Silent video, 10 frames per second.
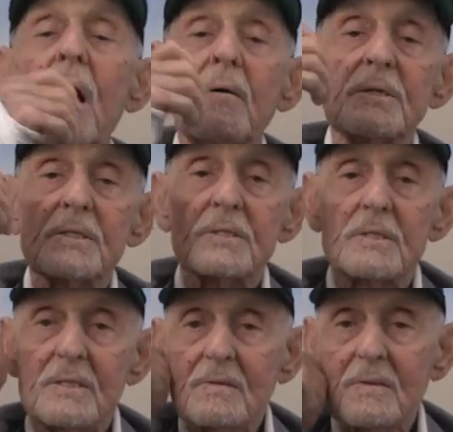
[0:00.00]

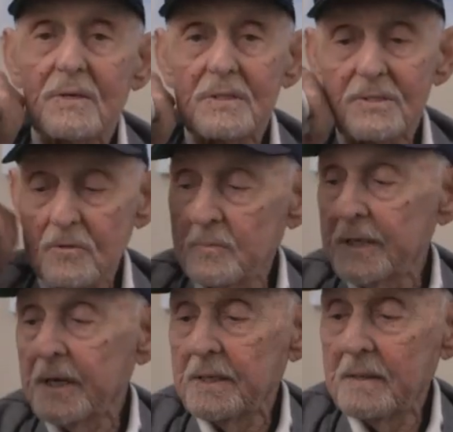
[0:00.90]
wasn't wasn't too
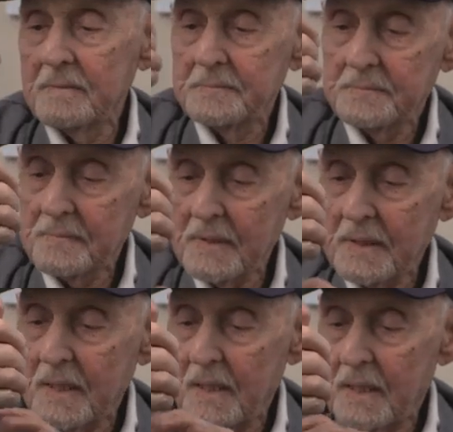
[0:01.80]
bad.
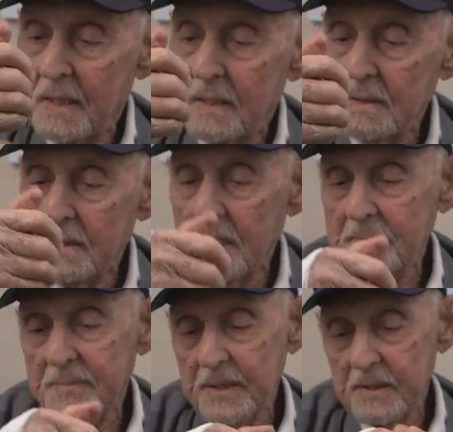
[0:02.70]

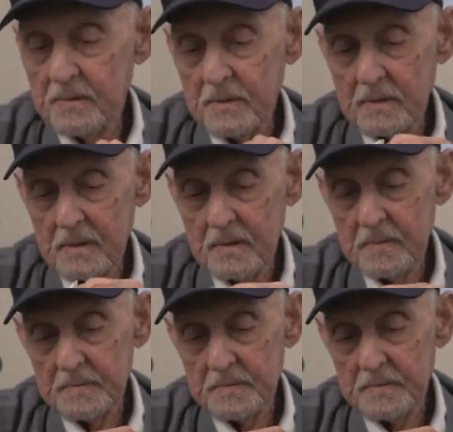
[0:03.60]
Not bad at all.